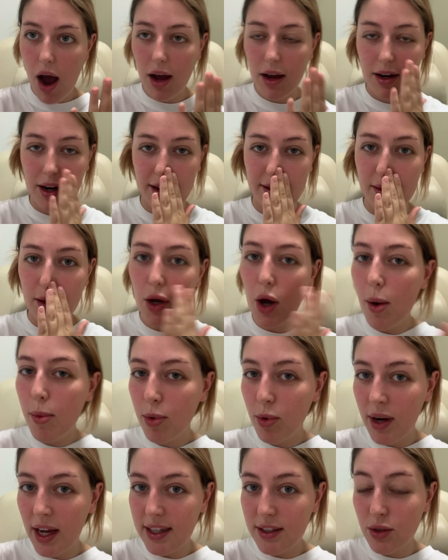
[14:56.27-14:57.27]
like the
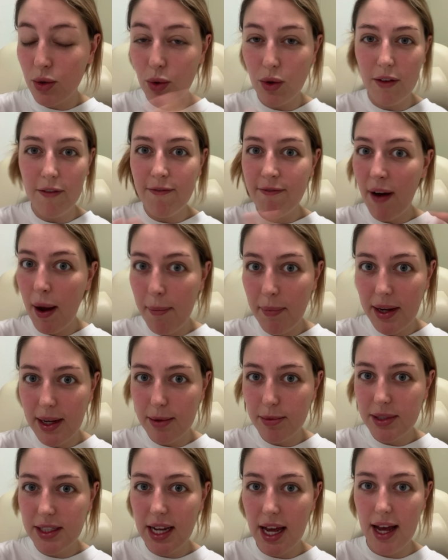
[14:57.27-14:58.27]
couple next door, the family
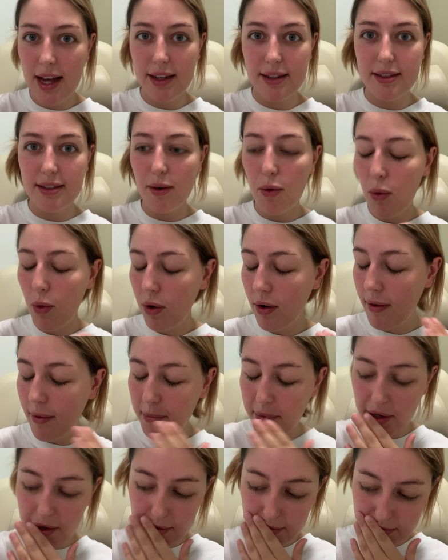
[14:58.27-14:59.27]
upstairs. Oh my
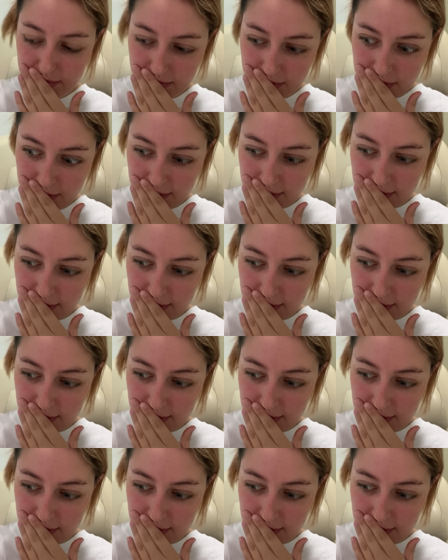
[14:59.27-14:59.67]
gosh,